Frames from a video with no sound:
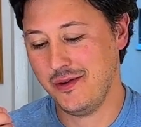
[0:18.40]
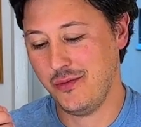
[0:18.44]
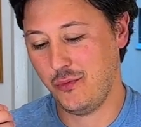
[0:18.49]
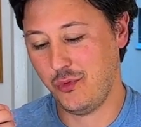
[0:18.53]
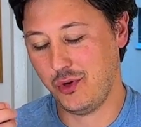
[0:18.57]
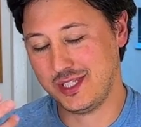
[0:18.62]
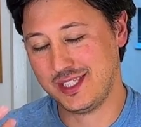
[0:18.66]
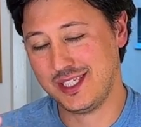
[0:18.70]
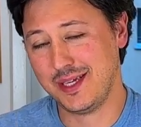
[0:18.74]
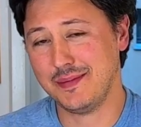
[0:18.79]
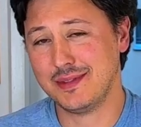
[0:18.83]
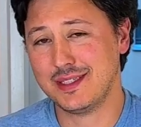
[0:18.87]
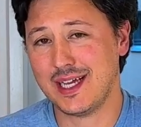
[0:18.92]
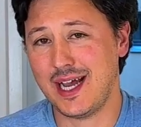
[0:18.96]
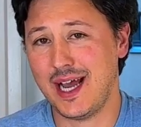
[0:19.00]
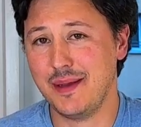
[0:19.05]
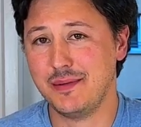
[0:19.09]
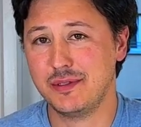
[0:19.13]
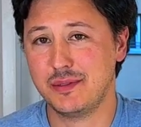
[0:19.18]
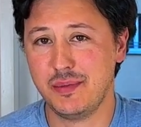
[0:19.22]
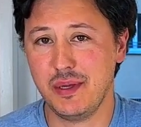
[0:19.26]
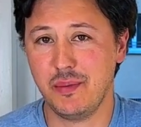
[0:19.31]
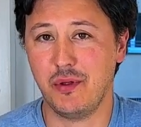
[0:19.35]
what
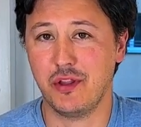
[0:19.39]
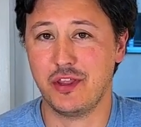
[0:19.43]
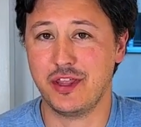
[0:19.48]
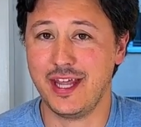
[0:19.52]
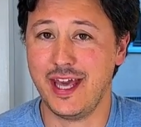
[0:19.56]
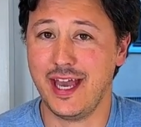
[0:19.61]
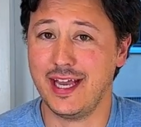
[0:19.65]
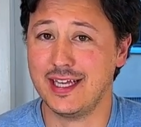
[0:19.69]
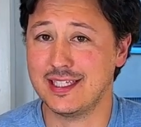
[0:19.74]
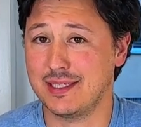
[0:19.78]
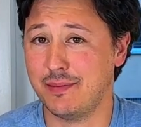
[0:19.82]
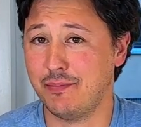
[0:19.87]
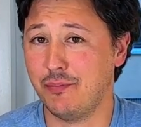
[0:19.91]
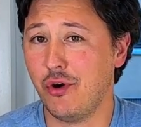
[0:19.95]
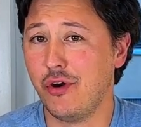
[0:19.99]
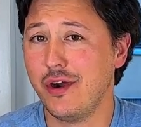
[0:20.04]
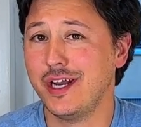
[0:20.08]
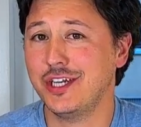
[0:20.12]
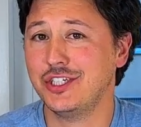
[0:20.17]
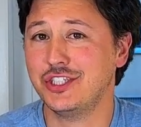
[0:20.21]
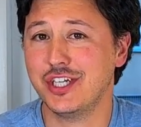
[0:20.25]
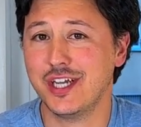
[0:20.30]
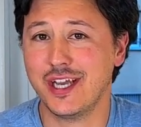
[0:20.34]
sometimes people think is a
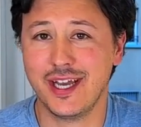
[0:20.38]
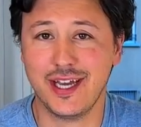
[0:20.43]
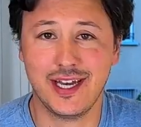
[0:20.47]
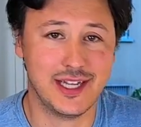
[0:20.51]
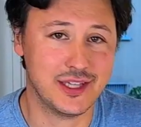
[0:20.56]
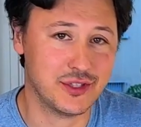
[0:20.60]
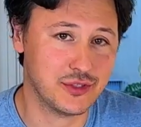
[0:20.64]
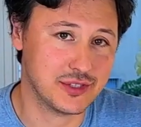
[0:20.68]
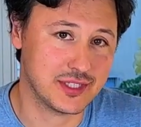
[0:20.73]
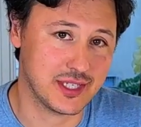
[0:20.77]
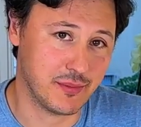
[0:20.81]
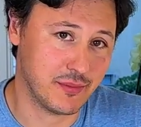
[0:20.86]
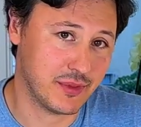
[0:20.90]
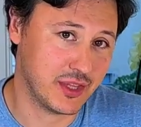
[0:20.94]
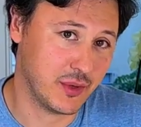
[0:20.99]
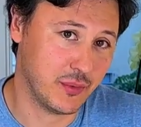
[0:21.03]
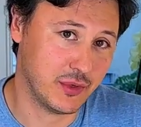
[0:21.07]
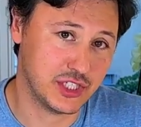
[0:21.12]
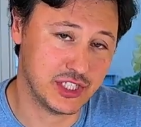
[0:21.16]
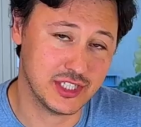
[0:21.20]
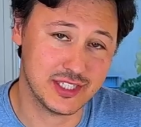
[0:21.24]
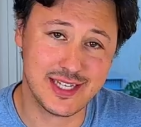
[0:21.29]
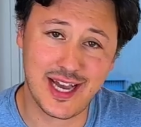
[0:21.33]
boring chicken into something
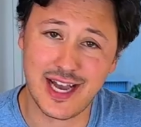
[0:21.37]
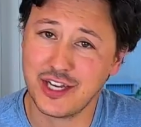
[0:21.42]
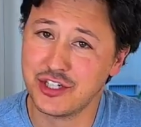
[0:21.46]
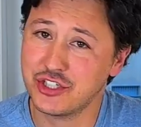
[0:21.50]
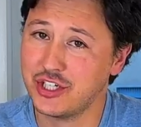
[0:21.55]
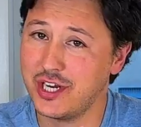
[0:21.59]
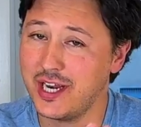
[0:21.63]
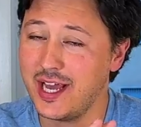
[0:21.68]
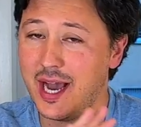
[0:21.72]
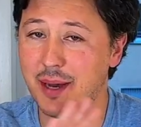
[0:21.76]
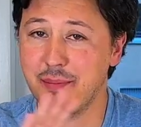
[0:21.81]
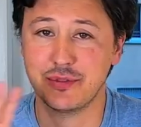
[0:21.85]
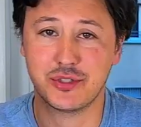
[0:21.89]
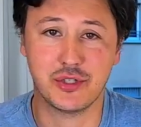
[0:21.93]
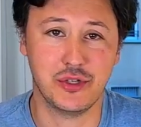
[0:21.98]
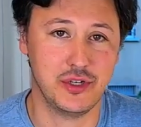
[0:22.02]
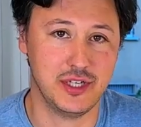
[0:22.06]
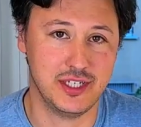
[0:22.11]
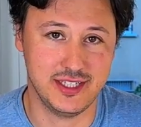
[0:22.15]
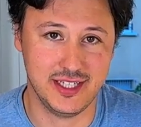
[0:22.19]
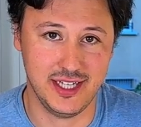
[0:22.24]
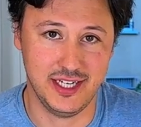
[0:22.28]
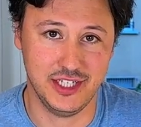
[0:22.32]
which is actually
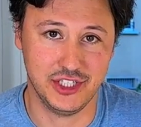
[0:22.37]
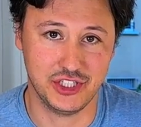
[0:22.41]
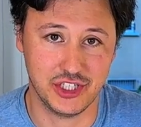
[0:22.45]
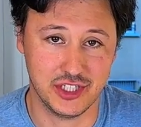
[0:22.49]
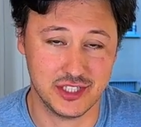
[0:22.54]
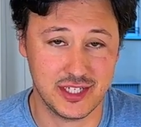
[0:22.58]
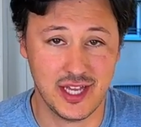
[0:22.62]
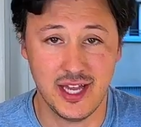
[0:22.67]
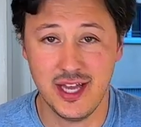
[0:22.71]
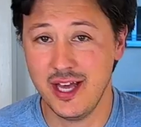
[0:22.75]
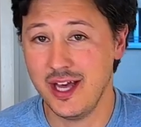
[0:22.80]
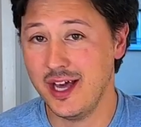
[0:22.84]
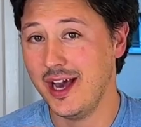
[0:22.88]
absolutely delicious.